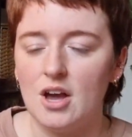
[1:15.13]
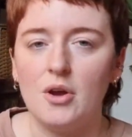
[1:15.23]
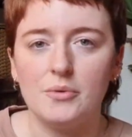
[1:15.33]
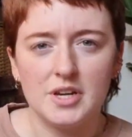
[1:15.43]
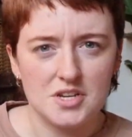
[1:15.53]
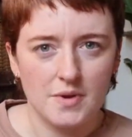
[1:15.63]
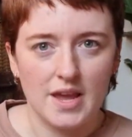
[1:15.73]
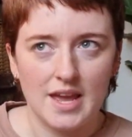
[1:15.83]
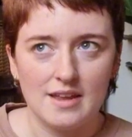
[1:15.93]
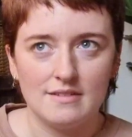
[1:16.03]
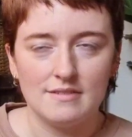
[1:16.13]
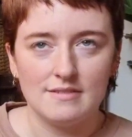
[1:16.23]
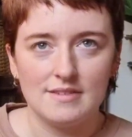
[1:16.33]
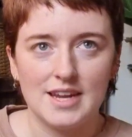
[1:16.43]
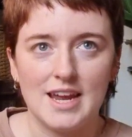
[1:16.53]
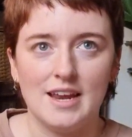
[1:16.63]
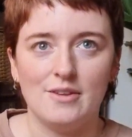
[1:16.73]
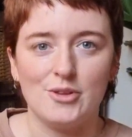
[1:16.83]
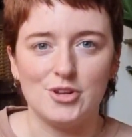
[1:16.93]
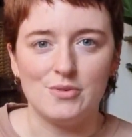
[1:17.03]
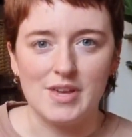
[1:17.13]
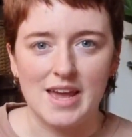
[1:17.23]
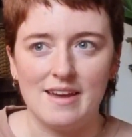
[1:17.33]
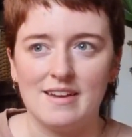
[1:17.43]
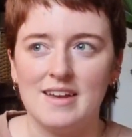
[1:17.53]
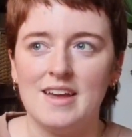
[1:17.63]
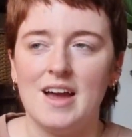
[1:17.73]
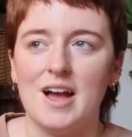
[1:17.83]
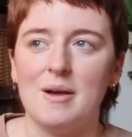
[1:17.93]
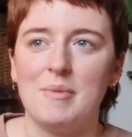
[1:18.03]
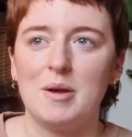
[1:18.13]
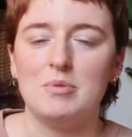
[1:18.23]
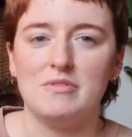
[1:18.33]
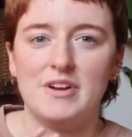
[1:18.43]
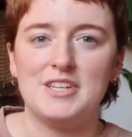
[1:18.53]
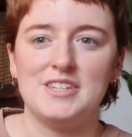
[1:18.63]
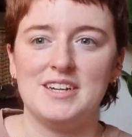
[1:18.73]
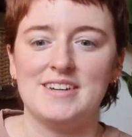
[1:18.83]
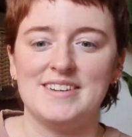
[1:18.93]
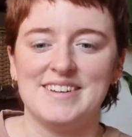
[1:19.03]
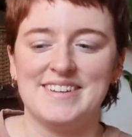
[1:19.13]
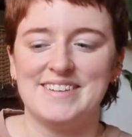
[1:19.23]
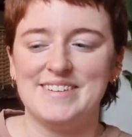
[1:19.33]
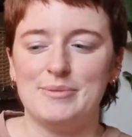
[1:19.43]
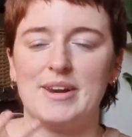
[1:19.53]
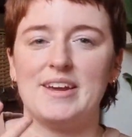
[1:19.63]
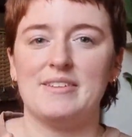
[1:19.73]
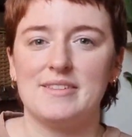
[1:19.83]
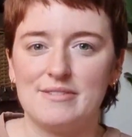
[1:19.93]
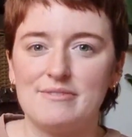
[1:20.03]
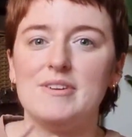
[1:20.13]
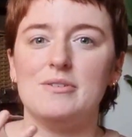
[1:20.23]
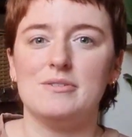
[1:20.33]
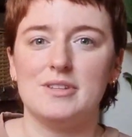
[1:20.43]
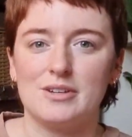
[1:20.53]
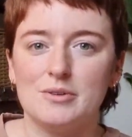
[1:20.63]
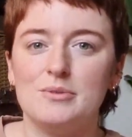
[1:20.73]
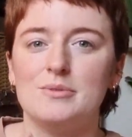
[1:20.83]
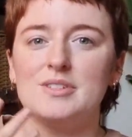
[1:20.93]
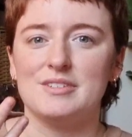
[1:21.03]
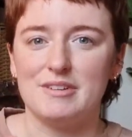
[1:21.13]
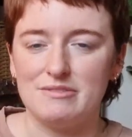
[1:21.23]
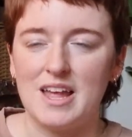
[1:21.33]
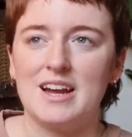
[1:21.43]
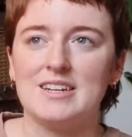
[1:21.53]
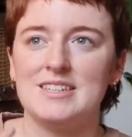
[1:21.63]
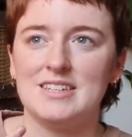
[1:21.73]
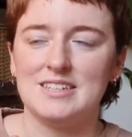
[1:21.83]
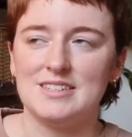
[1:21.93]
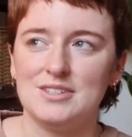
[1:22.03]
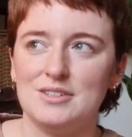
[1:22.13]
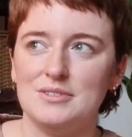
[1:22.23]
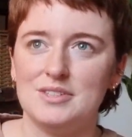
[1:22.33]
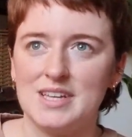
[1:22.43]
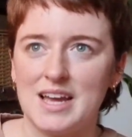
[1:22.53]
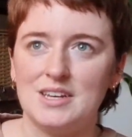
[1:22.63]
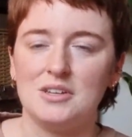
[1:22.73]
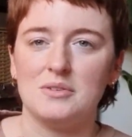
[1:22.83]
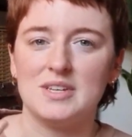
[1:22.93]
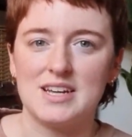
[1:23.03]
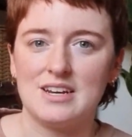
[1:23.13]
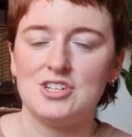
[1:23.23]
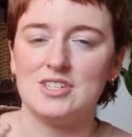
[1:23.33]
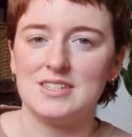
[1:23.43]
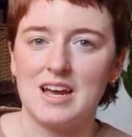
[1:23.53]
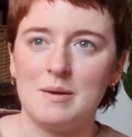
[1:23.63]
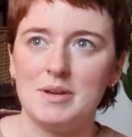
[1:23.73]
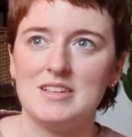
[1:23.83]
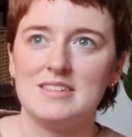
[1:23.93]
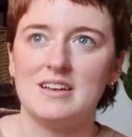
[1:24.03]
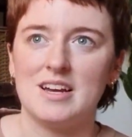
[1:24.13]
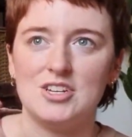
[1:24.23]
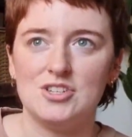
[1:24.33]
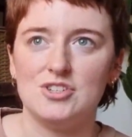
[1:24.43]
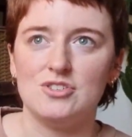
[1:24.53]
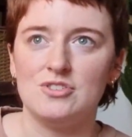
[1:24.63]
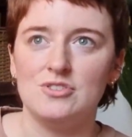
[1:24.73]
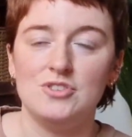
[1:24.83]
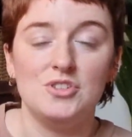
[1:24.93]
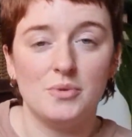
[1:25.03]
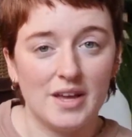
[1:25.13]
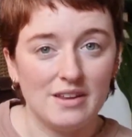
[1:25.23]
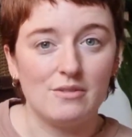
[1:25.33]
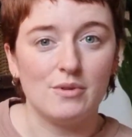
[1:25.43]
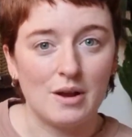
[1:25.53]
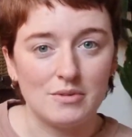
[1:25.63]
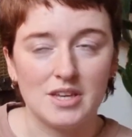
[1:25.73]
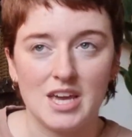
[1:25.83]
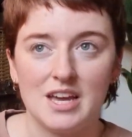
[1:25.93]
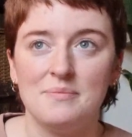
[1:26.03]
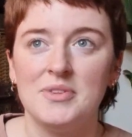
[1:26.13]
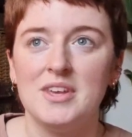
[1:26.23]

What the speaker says: only doing it in the new year. I prefer to, when I feel the call to reflect and to set new intentions and habits, that I just do it throughout the year.